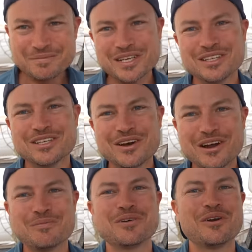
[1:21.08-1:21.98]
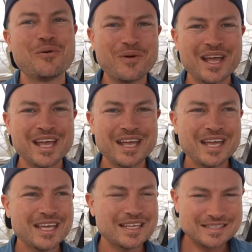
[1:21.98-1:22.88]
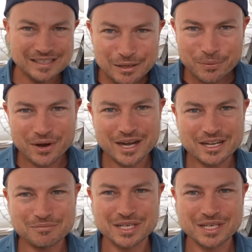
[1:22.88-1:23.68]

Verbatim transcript: to be in the yard, but in a way it's liberating